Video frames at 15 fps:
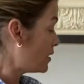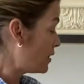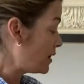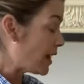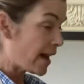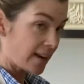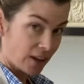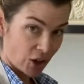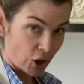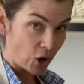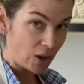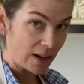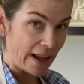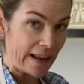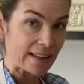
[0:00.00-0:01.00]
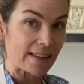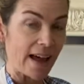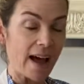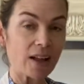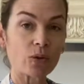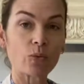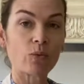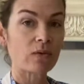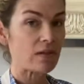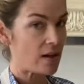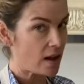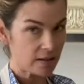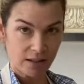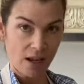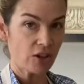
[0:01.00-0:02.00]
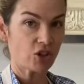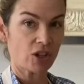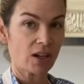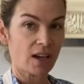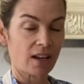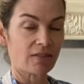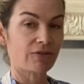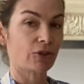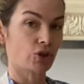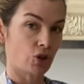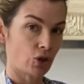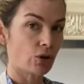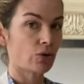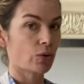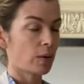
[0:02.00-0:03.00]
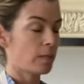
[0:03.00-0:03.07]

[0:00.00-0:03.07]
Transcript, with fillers: let it cook like that without touching it for two, three